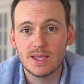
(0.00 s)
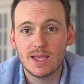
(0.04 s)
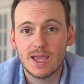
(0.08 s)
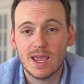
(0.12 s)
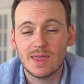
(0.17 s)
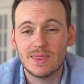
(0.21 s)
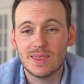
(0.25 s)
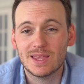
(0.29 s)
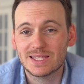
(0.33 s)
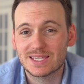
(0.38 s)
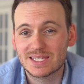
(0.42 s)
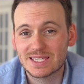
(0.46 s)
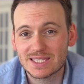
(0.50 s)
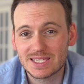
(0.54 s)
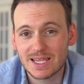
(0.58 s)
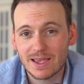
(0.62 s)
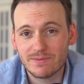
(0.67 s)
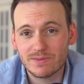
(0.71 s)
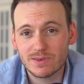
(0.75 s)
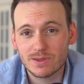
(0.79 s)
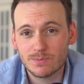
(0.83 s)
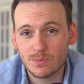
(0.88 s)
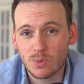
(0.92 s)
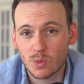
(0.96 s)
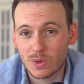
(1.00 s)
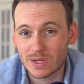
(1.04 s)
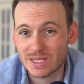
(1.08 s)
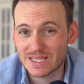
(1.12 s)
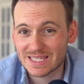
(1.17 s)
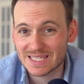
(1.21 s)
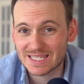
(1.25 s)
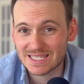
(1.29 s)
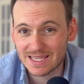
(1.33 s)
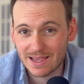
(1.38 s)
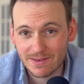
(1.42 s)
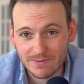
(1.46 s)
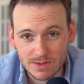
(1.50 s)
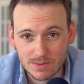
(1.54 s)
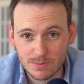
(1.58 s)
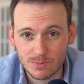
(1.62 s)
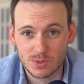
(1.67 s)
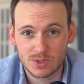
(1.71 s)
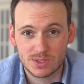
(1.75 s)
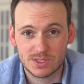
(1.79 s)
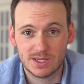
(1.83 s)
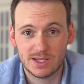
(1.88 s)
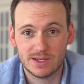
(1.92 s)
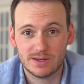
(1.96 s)
And then
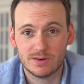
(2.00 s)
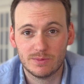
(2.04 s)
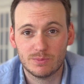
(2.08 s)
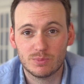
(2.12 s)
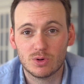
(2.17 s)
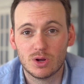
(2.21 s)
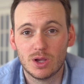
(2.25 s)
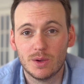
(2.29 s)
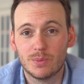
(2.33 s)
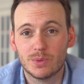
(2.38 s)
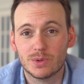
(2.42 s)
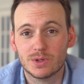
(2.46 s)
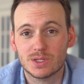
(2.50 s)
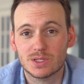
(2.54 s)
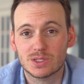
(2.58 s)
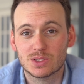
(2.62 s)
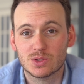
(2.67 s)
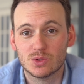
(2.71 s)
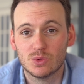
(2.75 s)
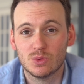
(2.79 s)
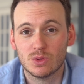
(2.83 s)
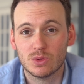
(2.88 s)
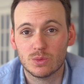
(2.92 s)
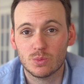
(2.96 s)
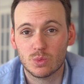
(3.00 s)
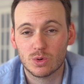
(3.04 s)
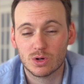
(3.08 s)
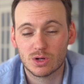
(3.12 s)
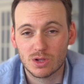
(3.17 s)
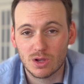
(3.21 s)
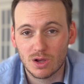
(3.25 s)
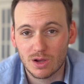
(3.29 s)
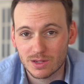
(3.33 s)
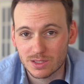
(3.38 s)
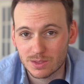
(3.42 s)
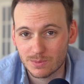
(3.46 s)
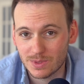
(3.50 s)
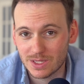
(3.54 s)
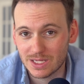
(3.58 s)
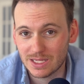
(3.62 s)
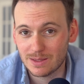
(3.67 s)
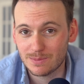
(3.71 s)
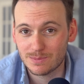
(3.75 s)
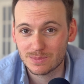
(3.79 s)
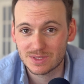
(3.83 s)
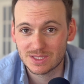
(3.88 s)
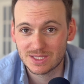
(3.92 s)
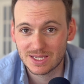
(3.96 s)
7.7% of properties sold were
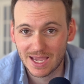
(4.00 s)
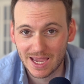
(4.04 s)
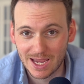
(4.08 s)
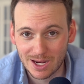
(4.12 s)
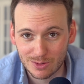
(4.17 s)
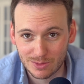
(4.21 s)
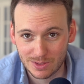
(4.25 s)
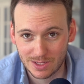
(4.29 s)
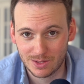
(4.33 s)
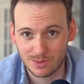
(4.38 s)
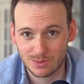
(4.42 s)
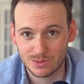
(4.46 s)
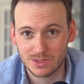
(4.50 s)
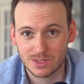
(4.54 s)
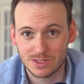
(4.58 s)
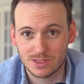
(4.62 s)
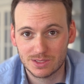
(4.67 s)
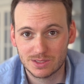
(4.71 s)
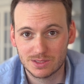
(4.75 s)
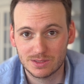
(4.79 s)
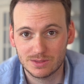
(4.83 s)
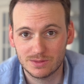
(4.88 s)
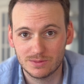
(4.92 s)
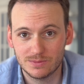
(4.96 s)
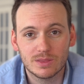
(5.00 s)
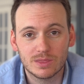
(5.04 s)
condominium townhouses.